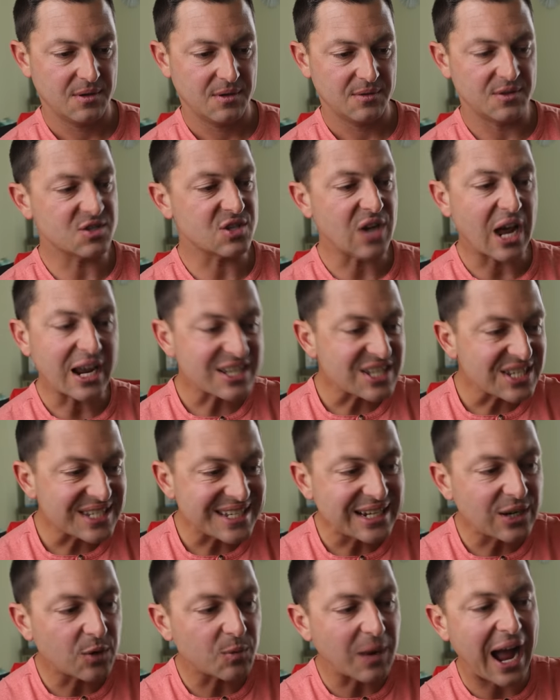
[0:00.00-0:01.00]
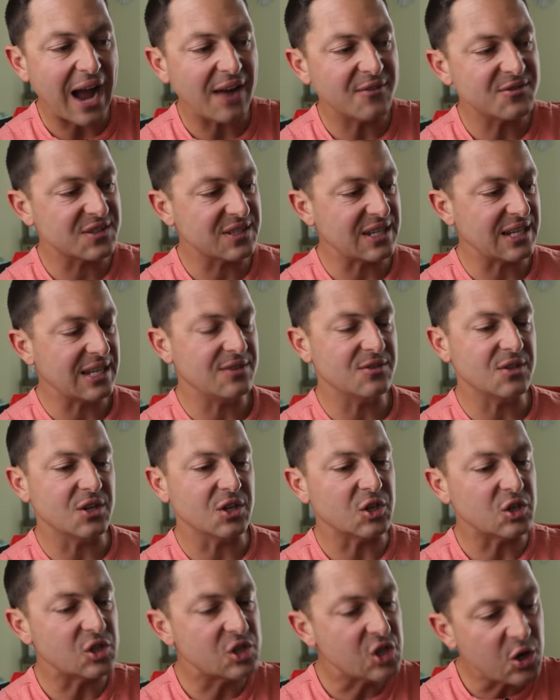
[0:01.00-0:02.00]
There's not a single, I've seen the
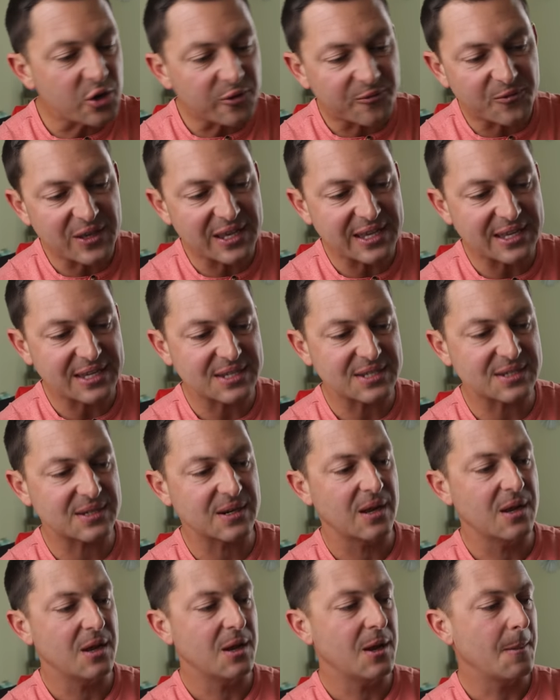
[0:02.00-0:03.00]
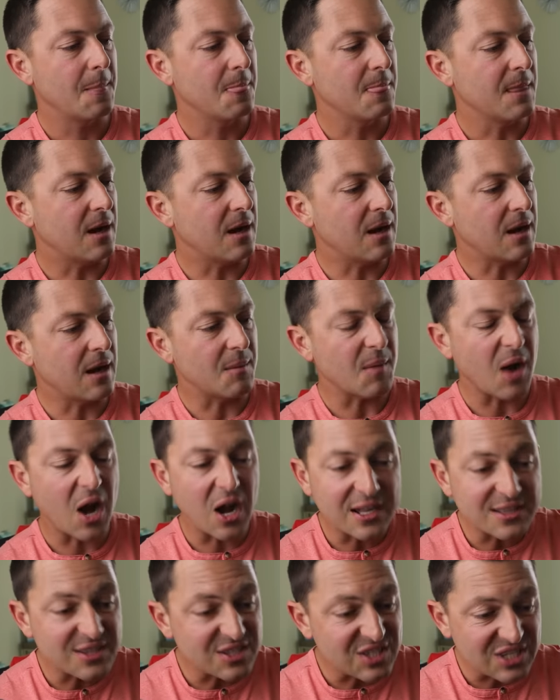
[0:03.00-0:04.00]
goofiest, um,
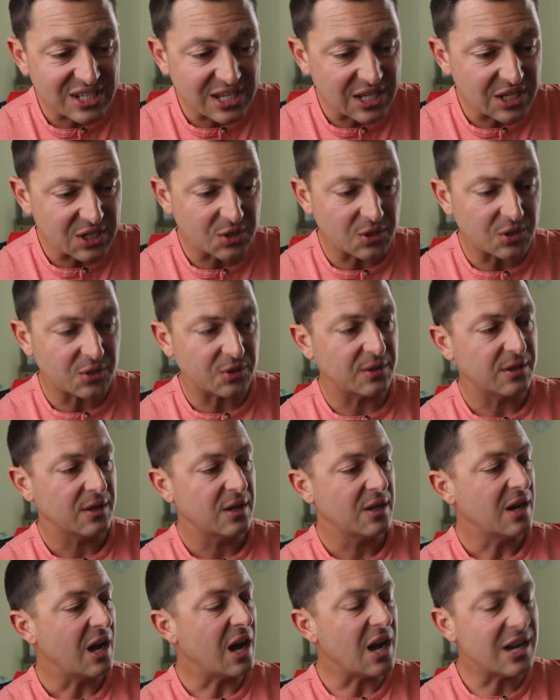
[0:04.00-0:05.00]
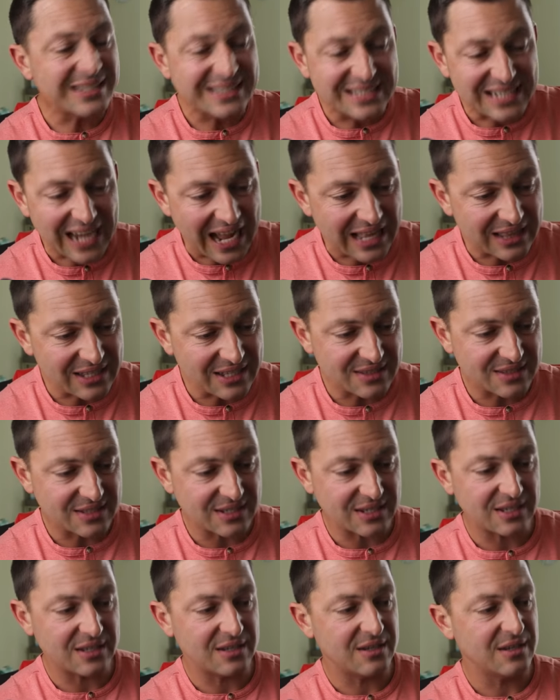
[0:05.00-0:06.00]
unskilled,
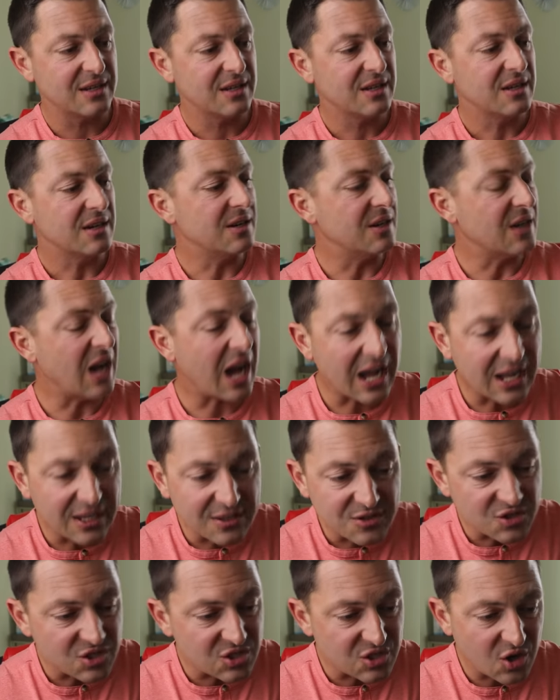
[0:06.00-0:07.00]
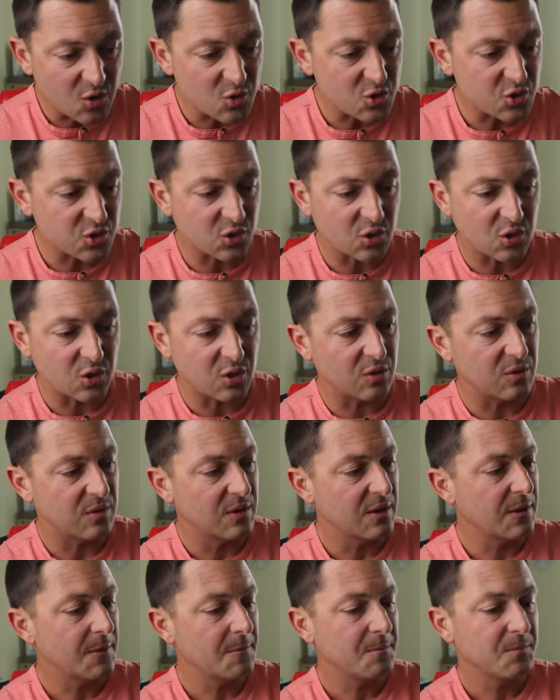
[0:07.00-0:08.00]
untalented, non
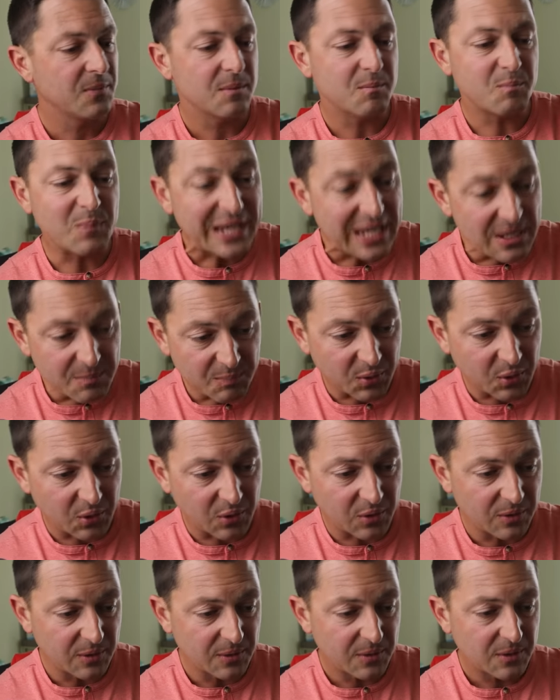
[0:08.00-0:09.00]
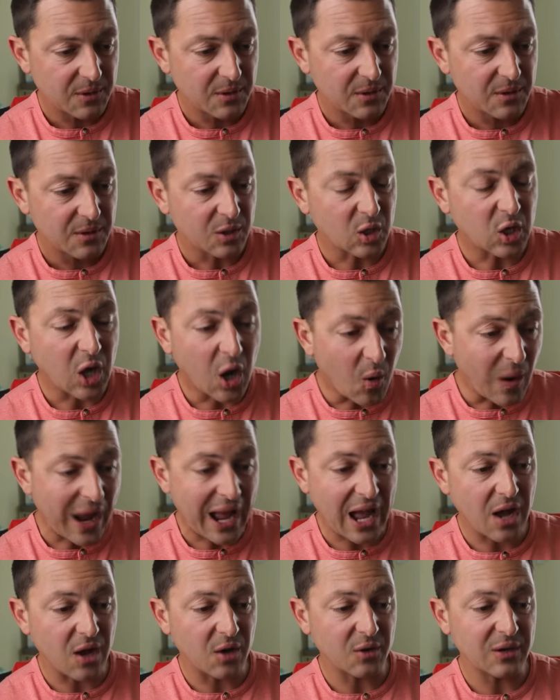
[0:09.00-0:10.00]
social people go
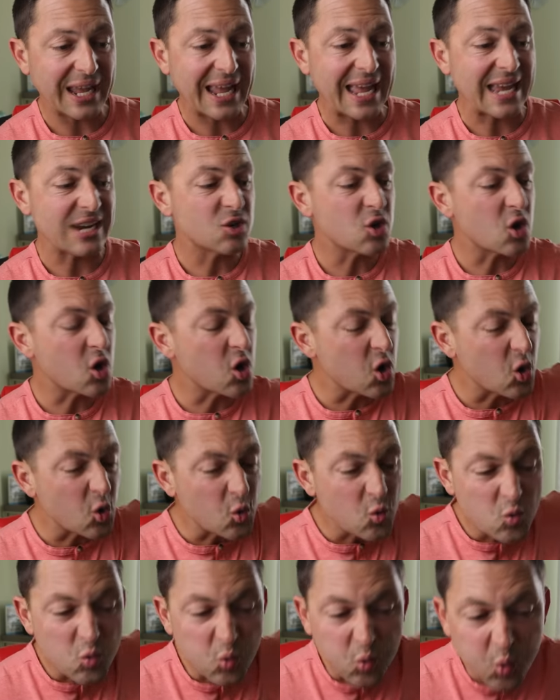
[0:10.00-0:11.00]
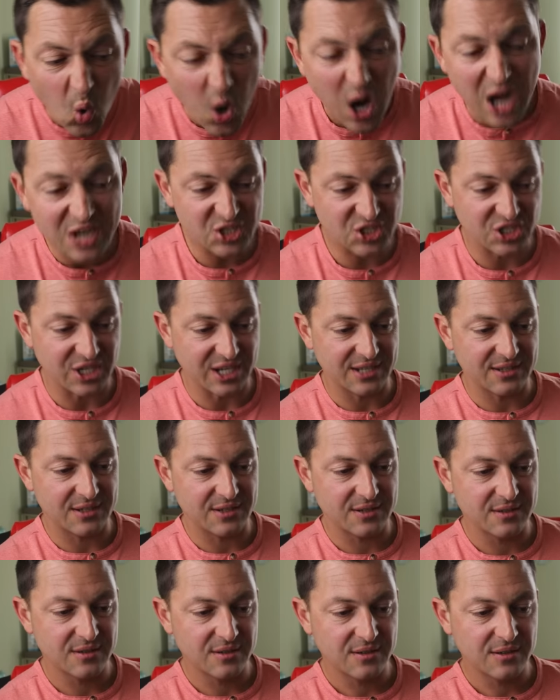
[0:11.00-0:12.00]
out and crush it
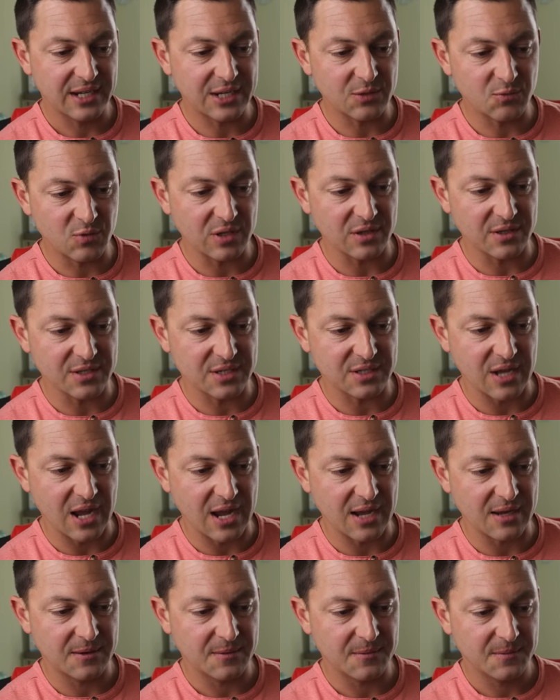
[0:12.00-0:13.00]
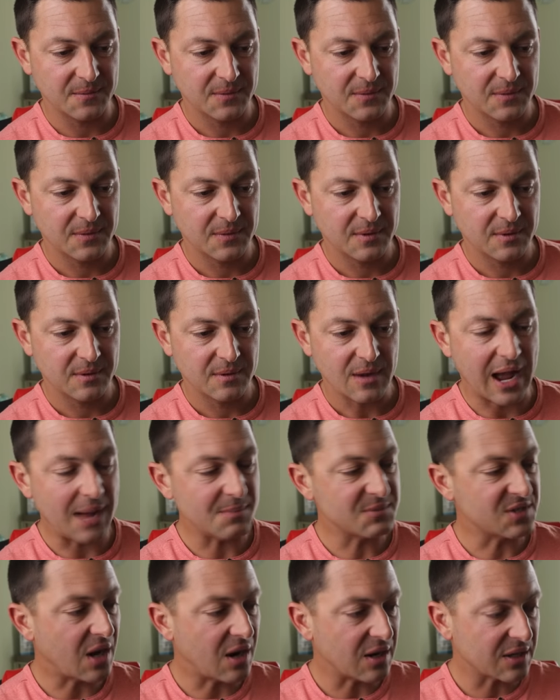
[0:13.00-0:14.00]
in real estate.
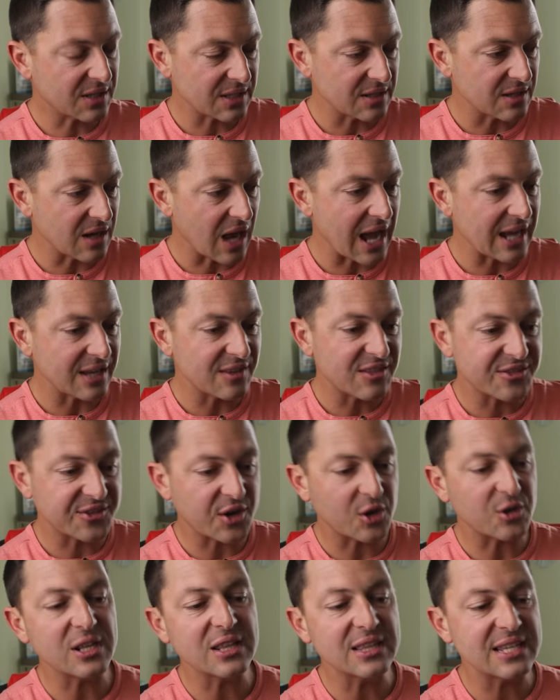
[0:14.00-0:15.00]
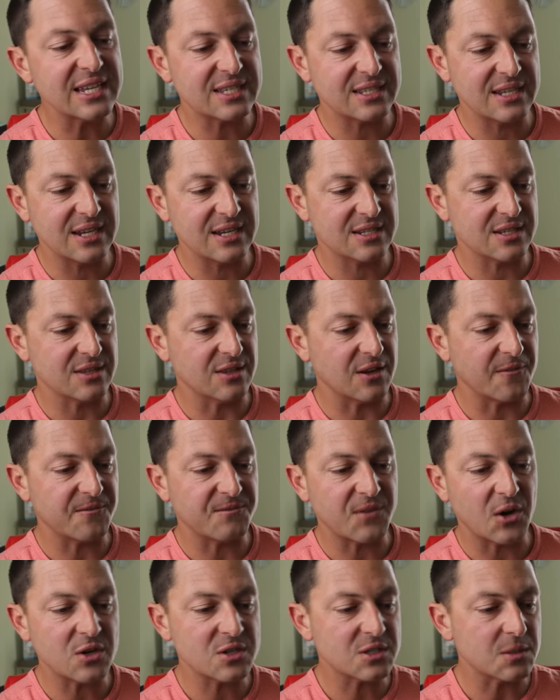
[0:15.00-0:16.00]
I'm talking like 30 listings in their
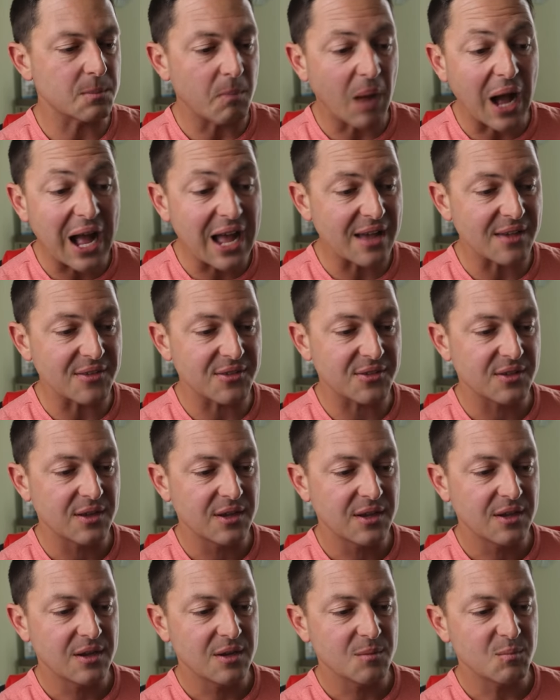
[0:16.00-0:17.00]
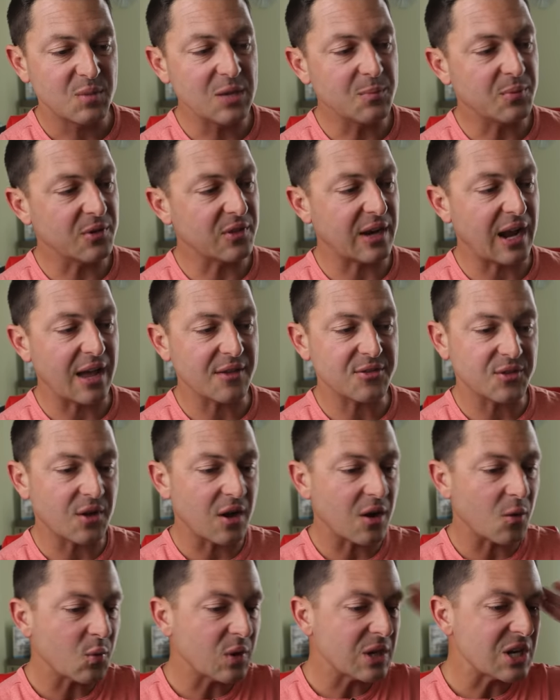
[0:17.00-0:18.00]
first month. People that I
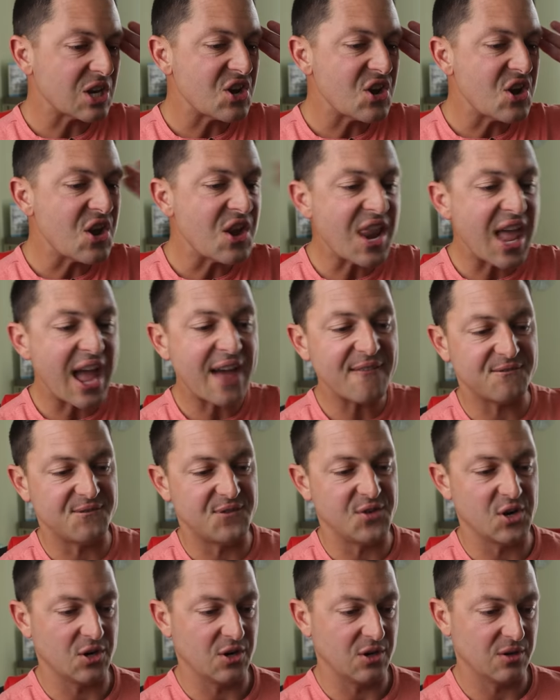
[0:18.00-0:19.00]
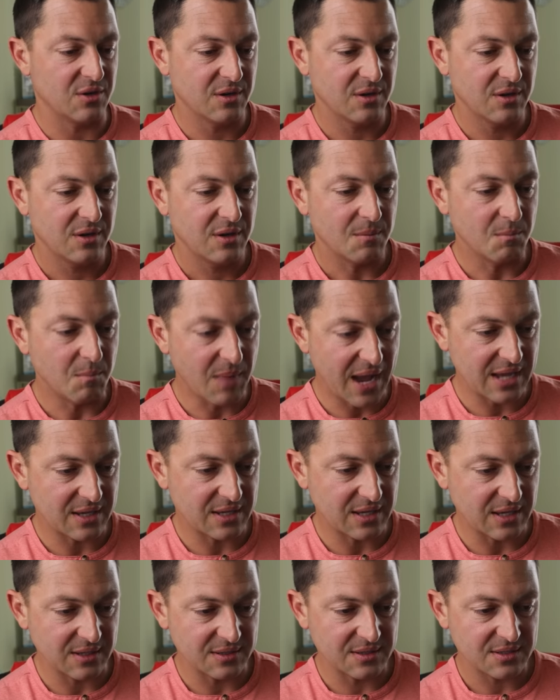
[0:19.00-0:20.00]
thought would never
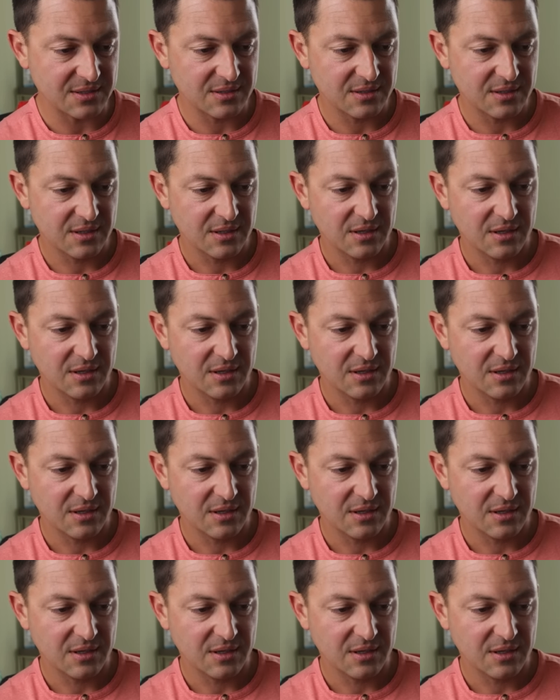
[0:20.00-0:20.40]
make it.